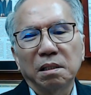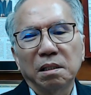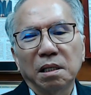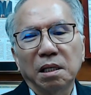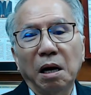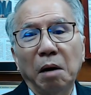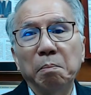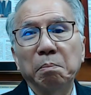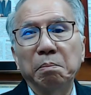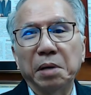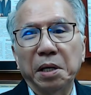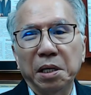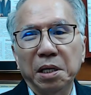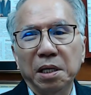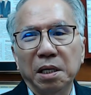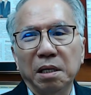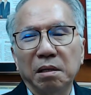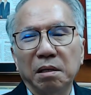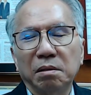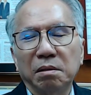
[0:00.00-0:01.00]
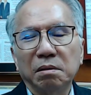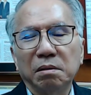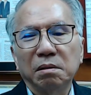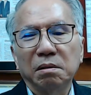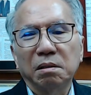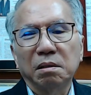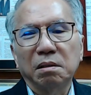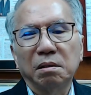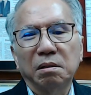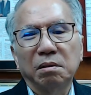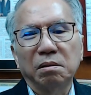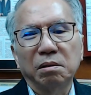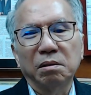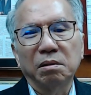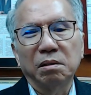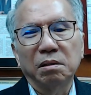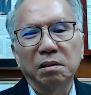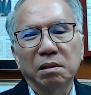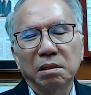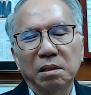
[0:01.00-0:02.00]
company, you know, or
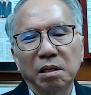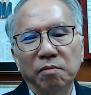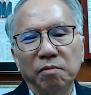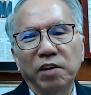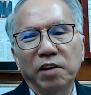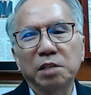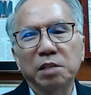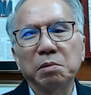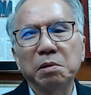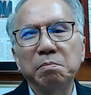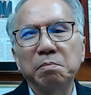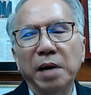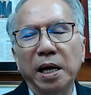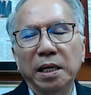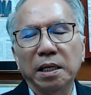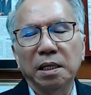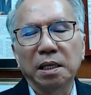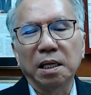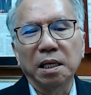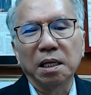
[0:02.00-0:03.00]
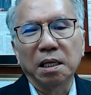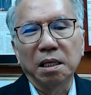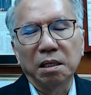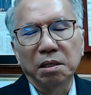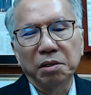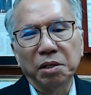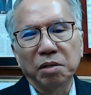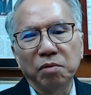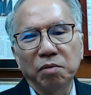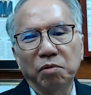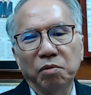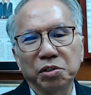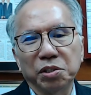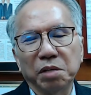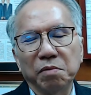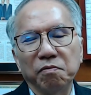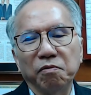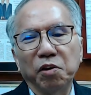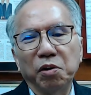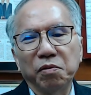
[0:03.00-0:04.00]
investment banking. You know, it was
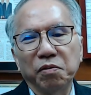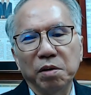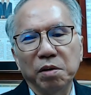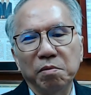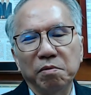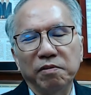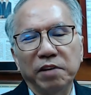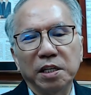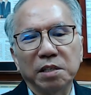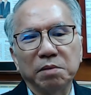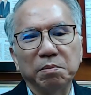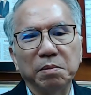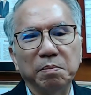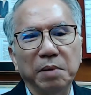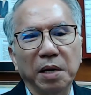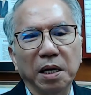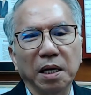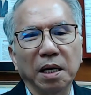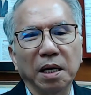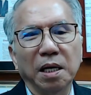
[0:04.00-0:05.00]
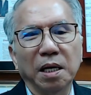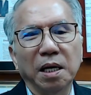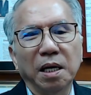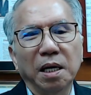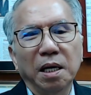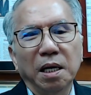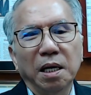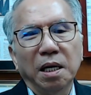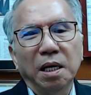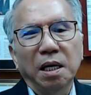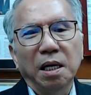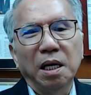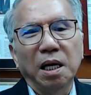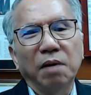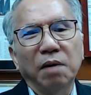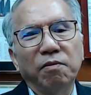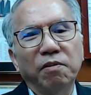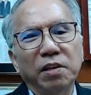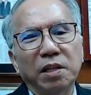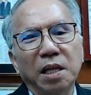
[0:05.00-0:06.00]
involved in investment banking. They
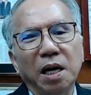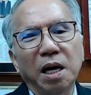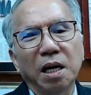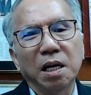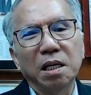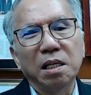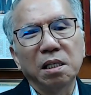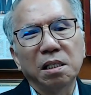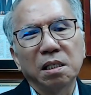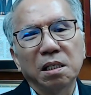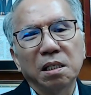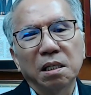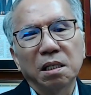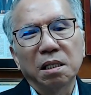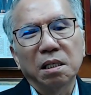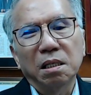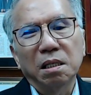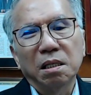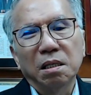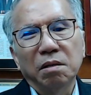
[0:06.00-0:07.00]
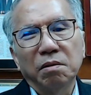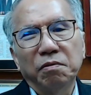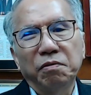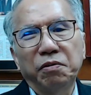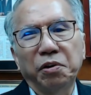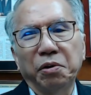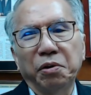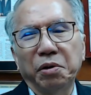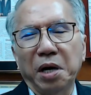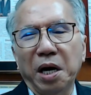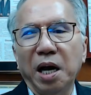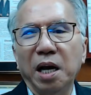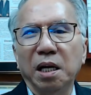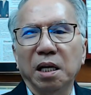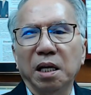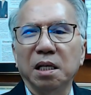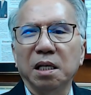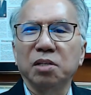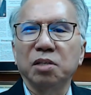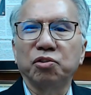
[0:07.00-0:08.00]
advertise for an
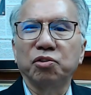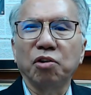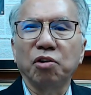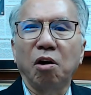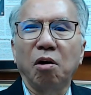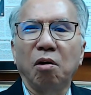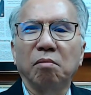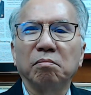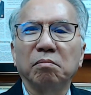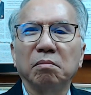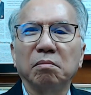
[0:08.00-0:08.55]
analyst job.